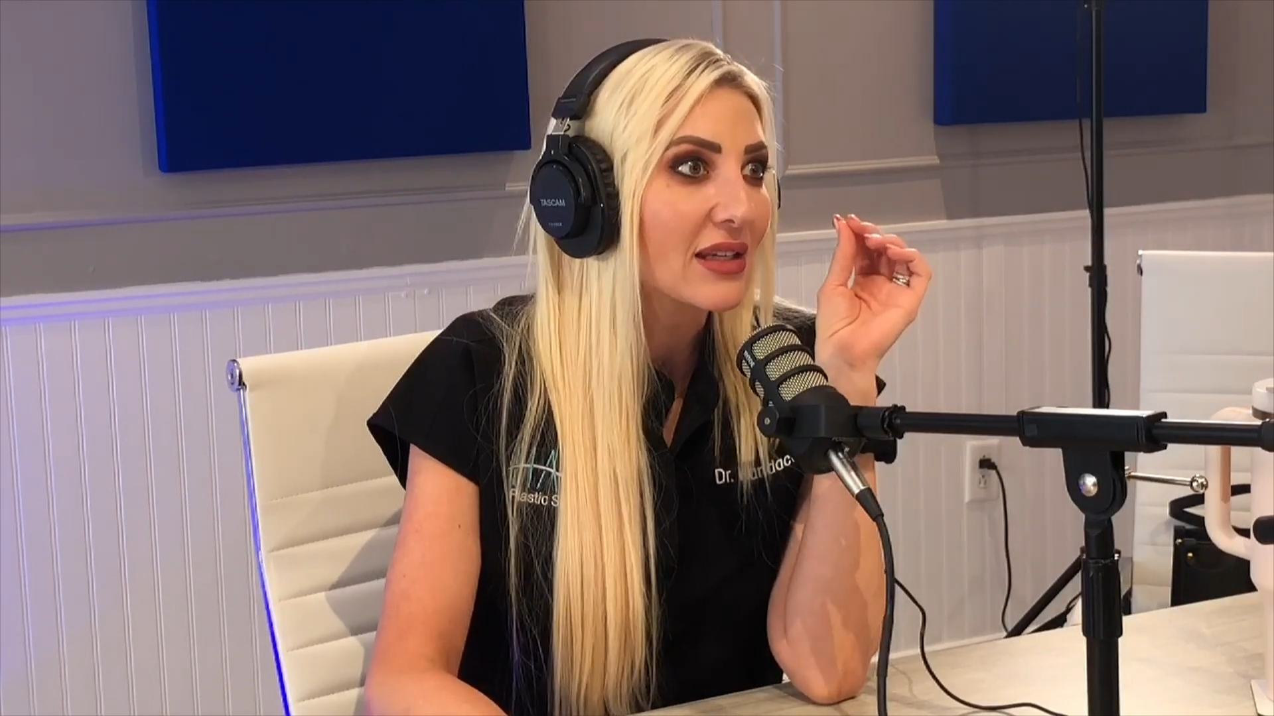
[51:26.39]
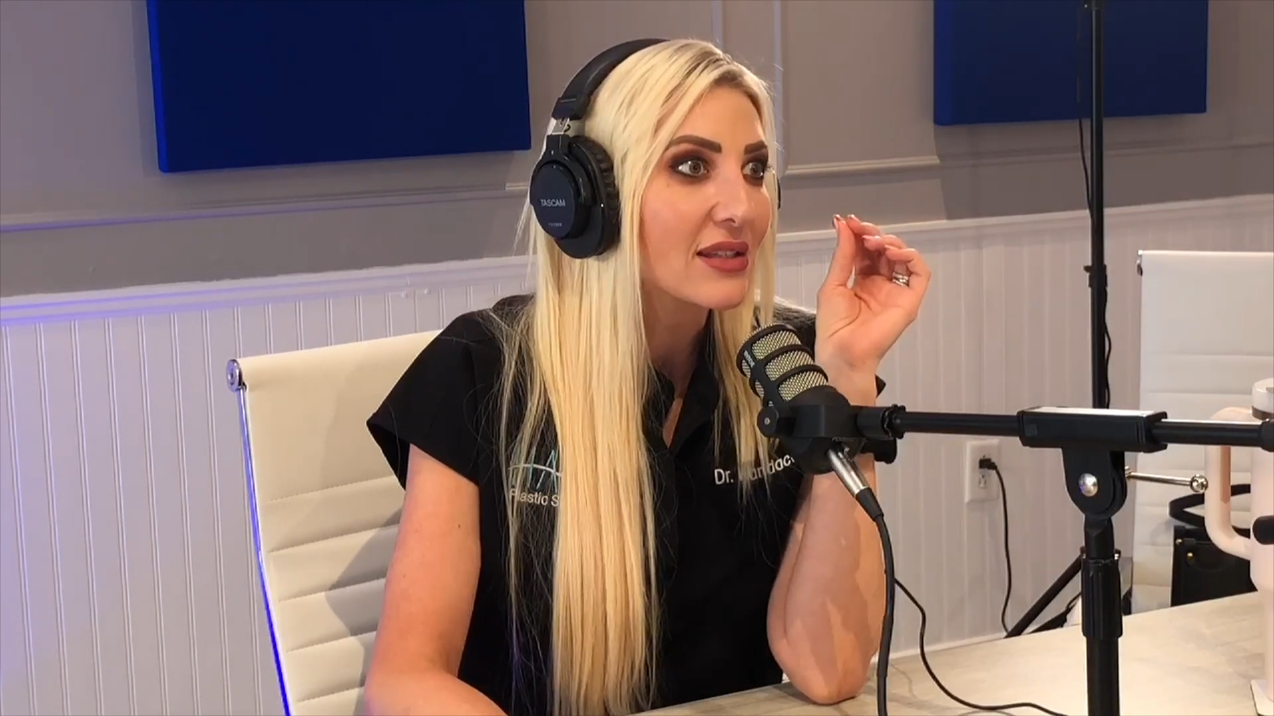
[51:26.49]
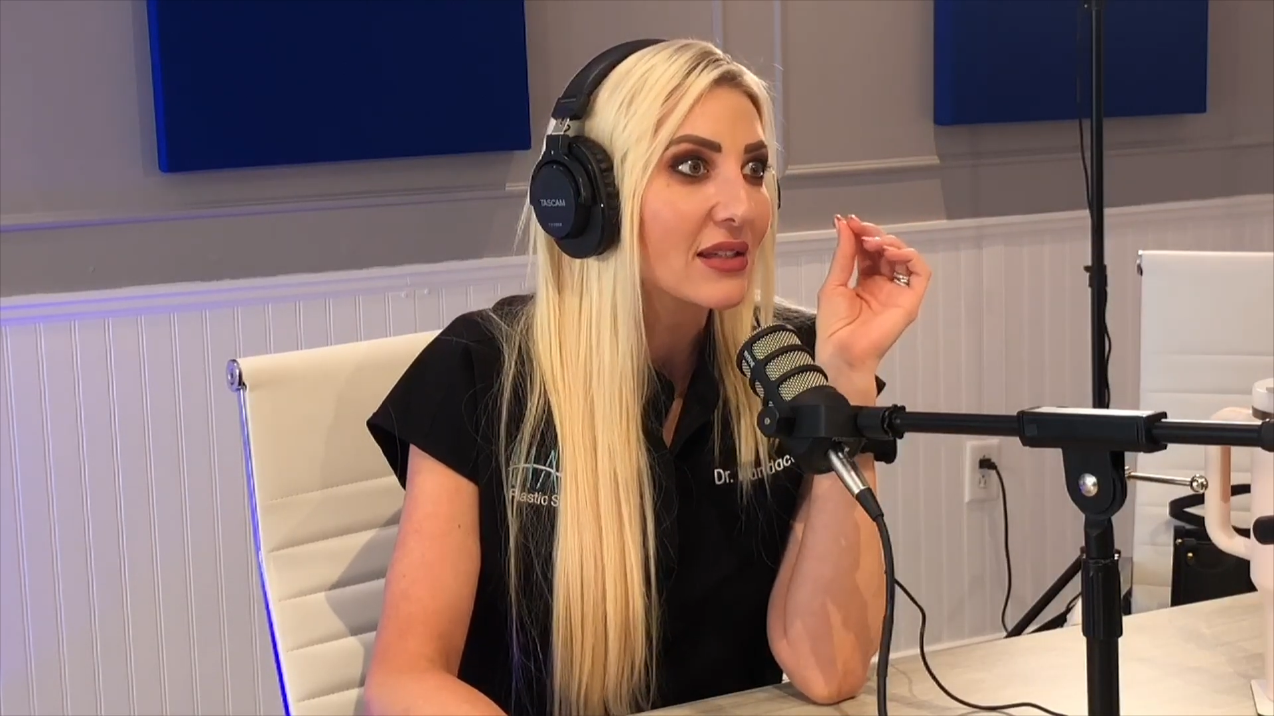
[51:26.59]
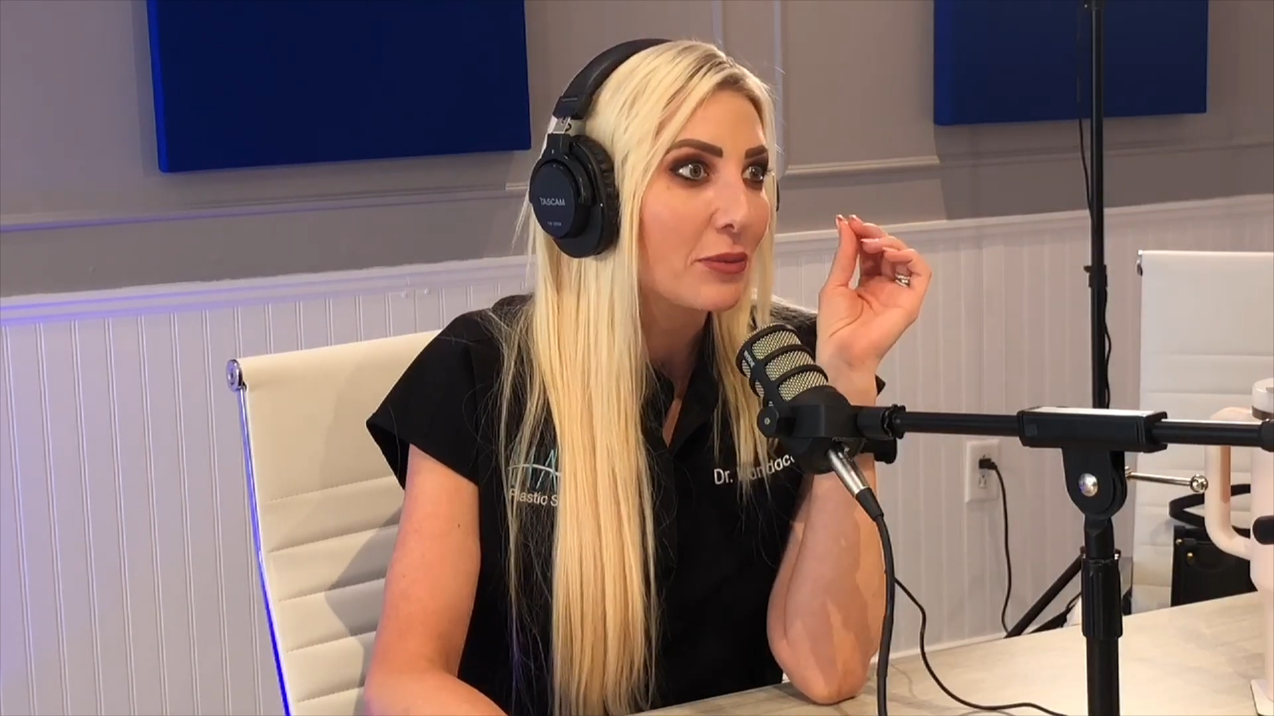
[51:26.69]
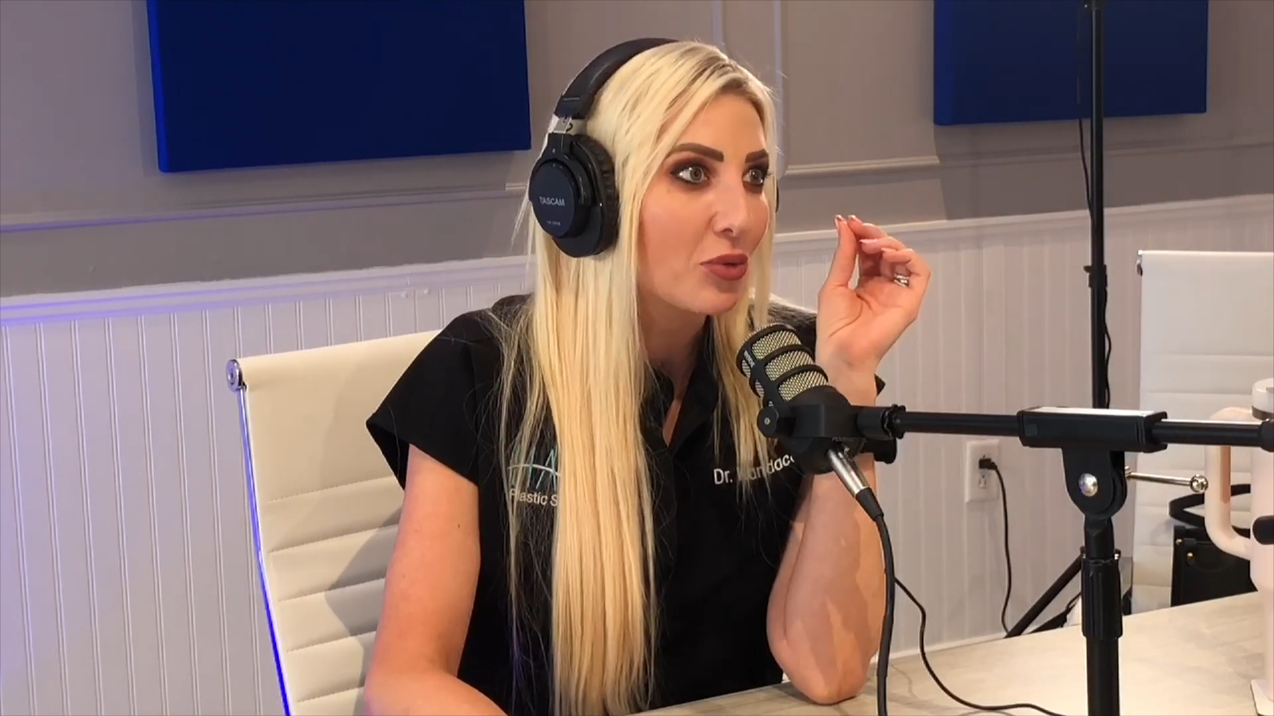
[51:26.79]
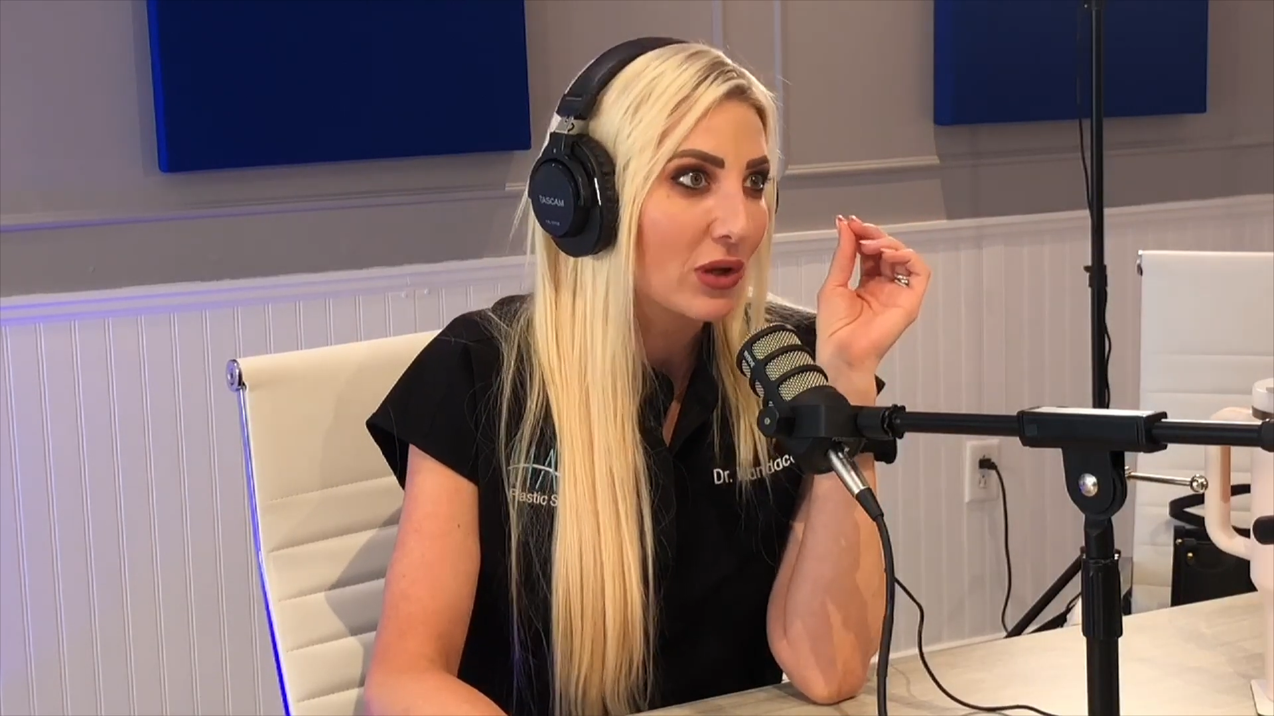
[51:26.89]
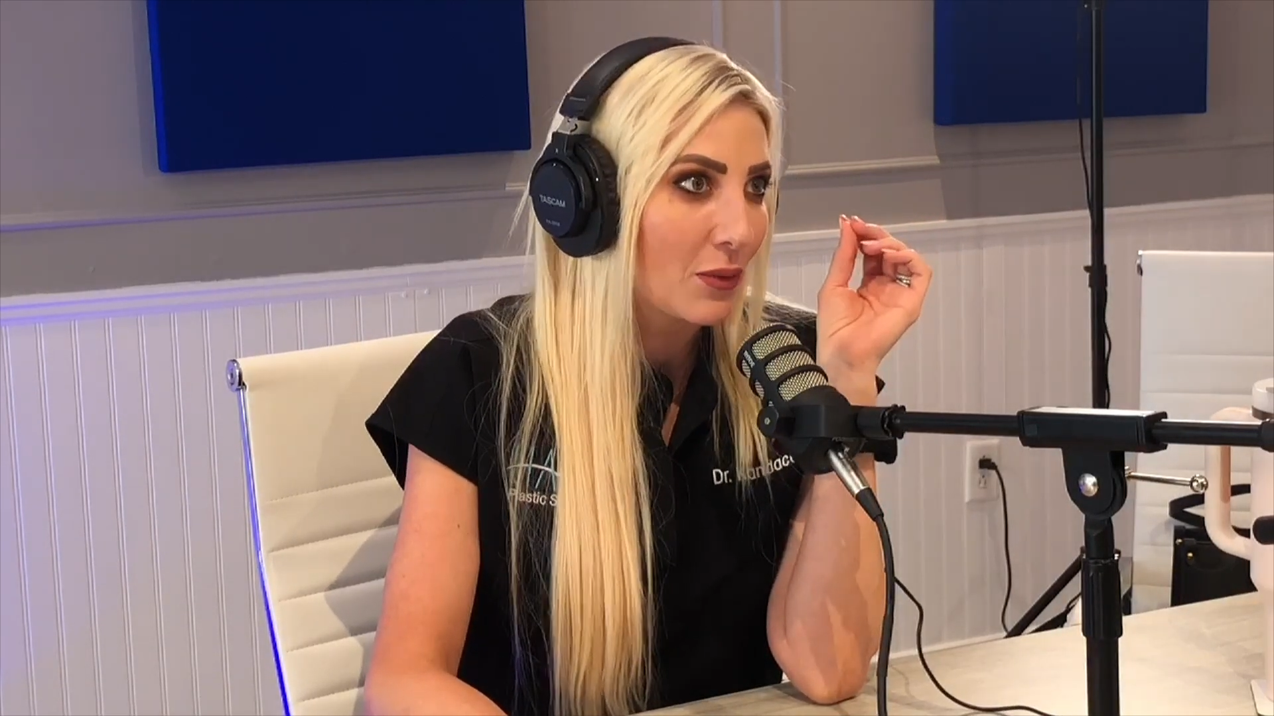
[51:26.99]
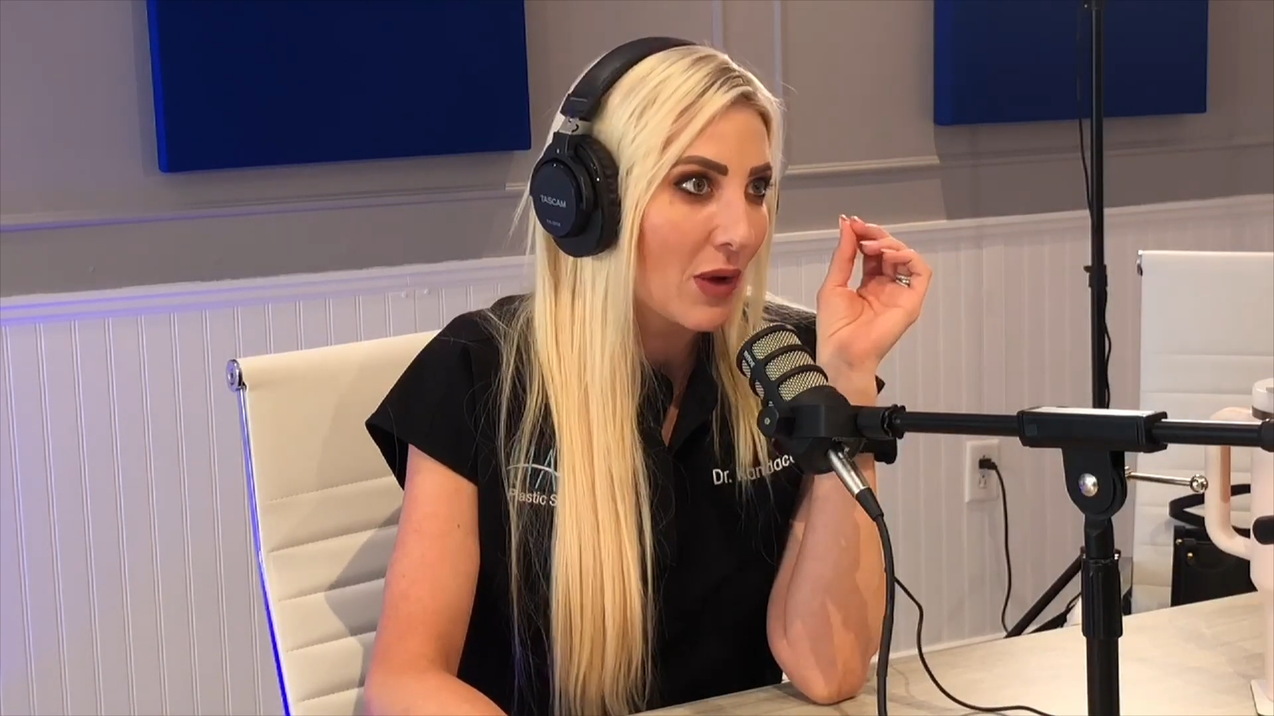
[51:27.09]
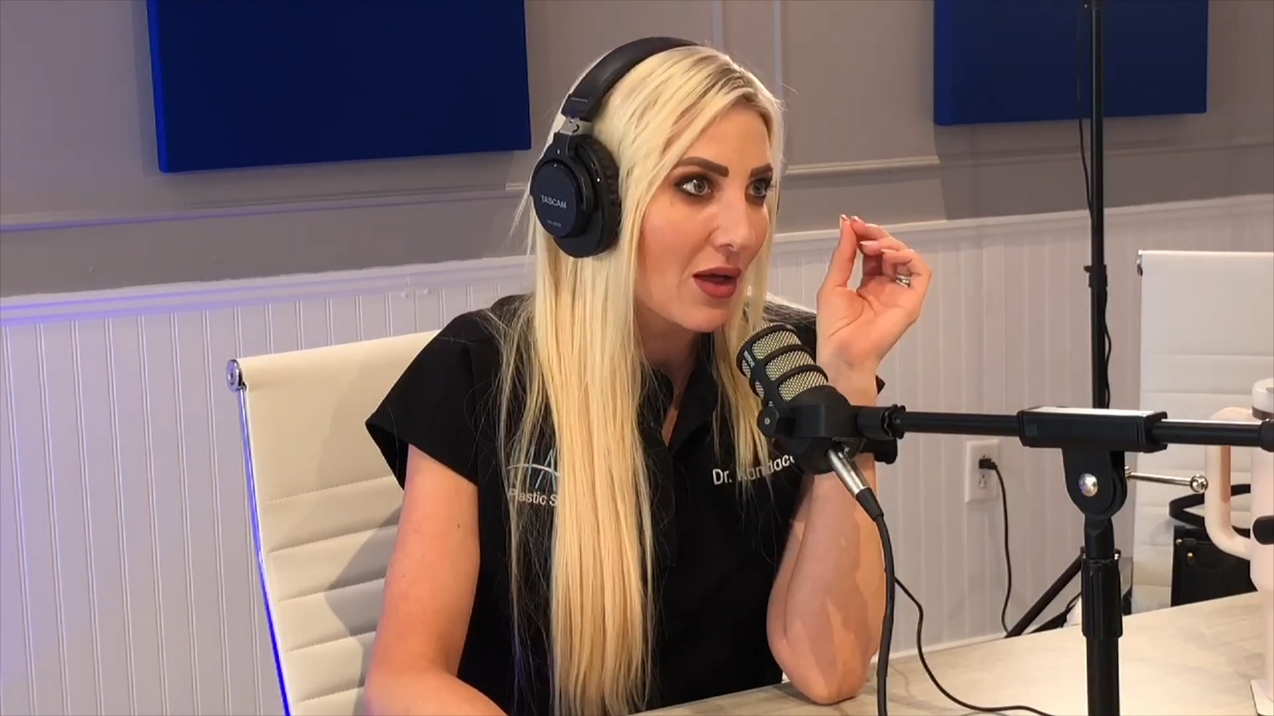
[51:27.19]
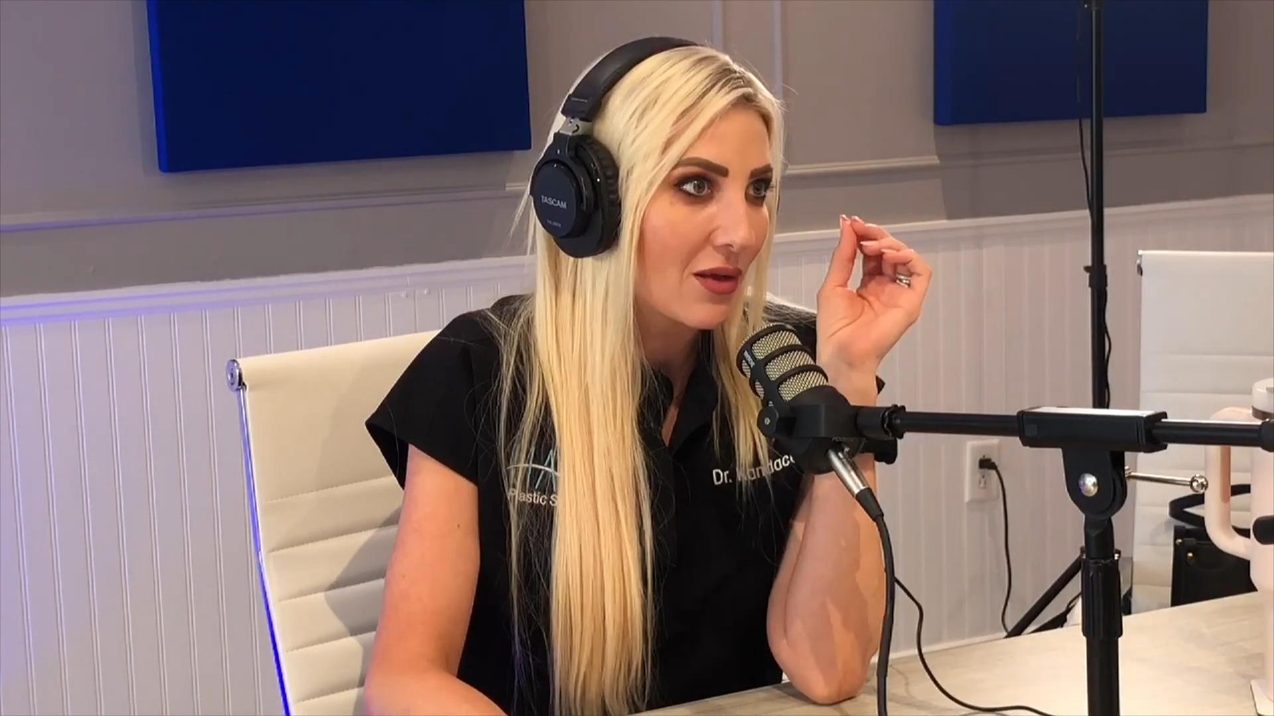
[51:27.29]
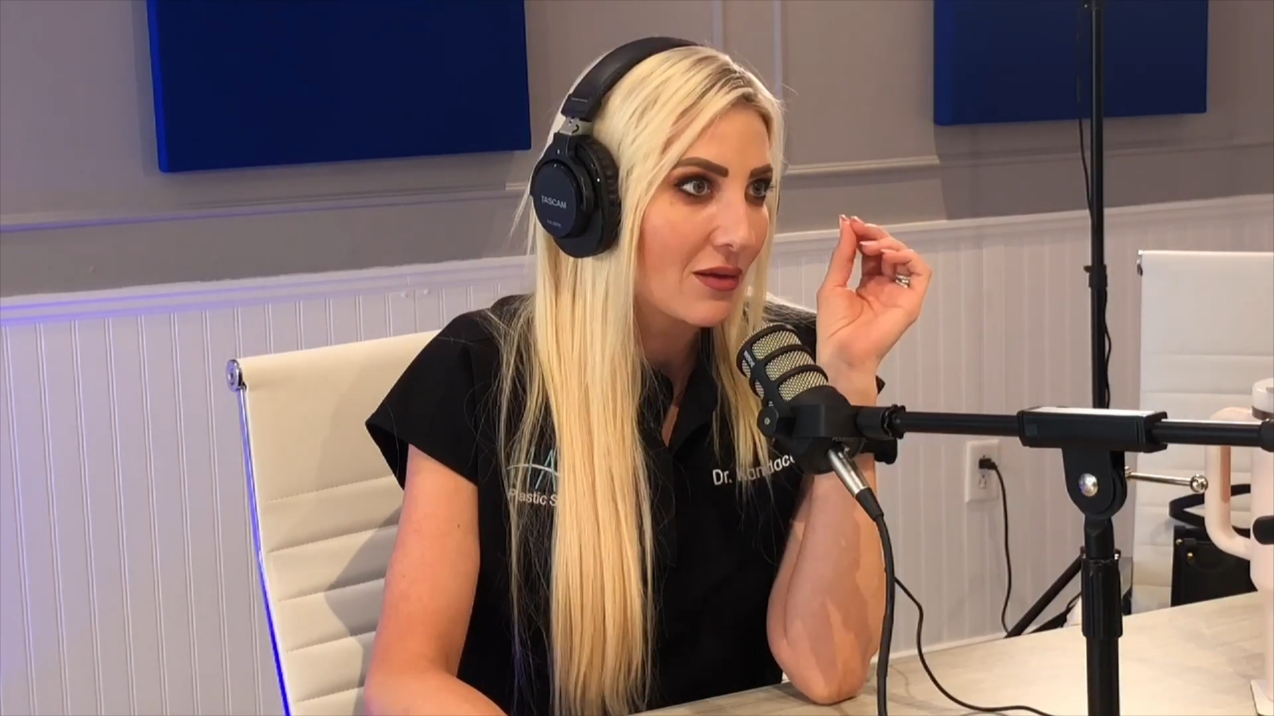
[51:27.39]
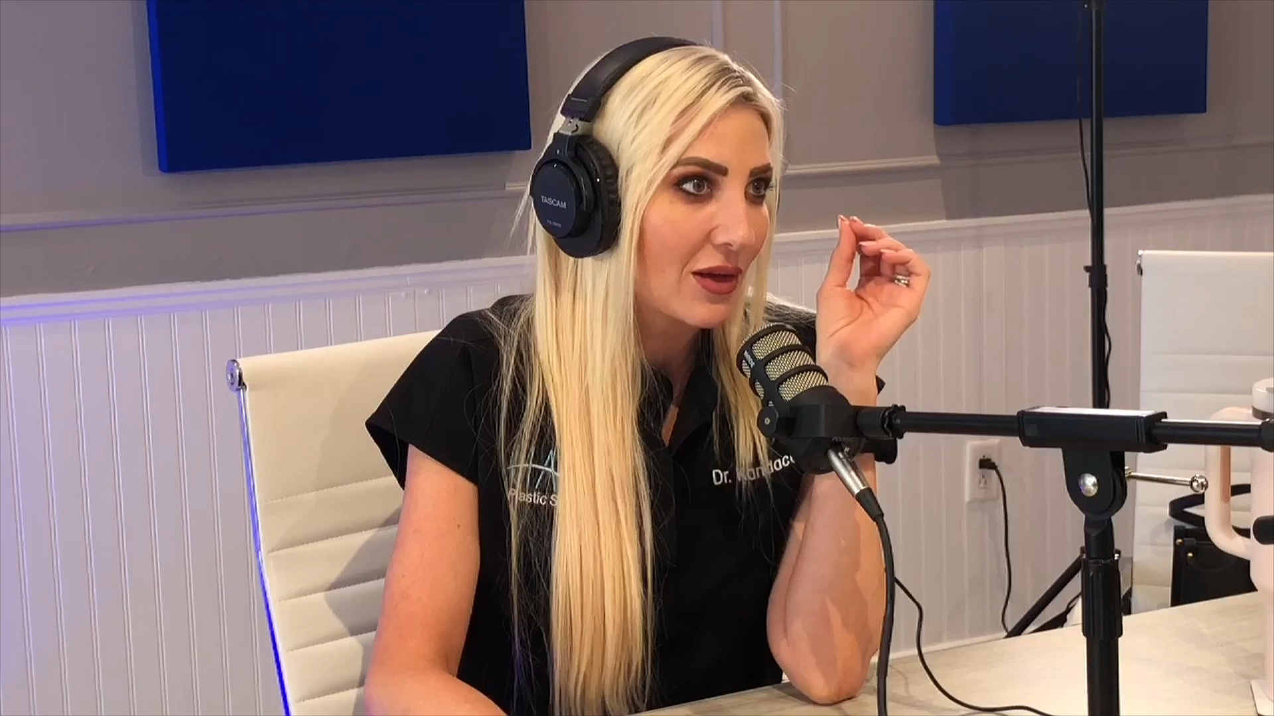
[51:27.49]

sleep really well.